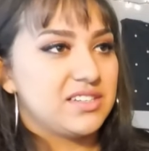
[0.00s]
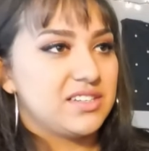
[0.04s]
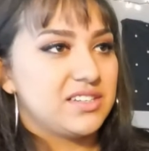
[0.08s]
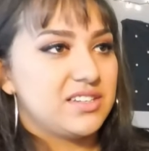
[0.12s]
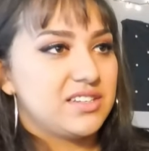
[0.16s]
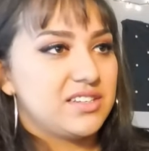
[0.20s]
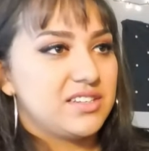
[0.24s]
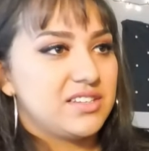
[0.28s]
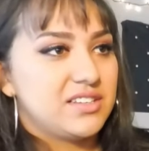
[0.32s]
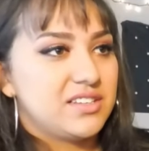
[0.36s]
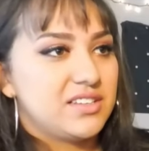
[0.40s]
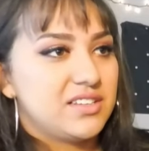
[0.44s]

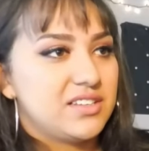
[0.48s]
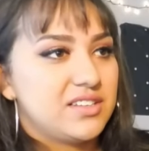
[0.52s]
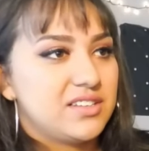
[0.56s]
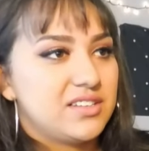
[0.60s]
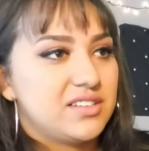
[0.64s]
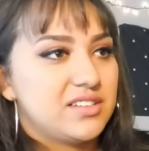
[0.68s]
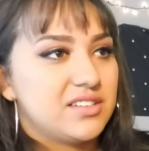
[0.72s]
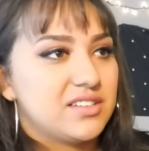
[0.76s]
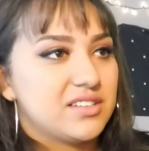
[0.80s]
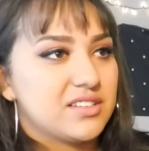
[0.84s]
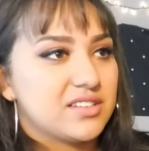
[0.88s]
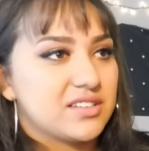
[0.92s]

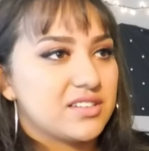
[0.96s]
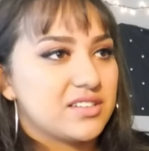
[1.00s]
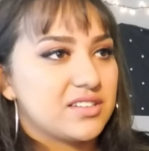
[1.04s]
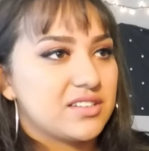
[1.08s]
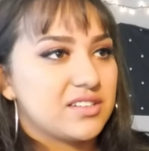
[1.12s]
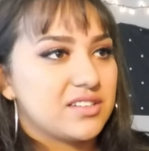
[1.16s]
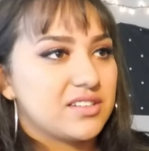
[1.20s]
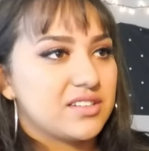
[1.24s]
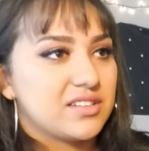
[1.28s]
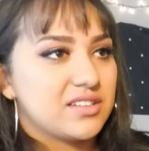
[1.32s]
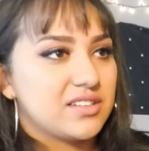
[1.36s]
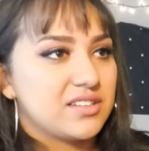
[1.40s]

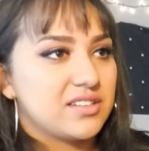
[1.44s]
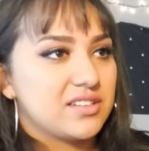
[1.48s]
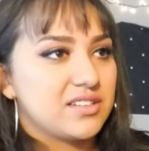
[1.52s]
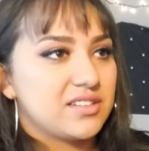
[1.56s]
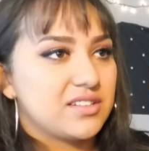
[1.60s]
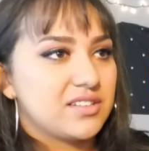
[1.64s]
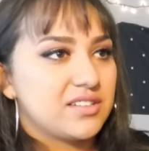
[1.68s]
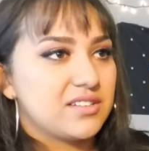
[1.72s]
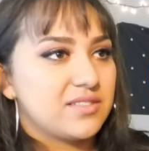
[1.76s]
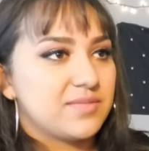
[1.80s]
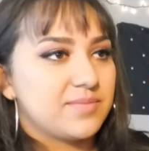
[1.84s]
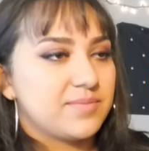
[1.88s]

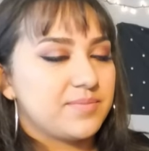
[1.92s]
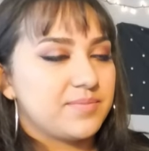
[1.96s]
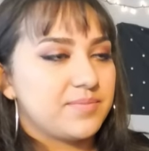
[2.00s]
[no speech]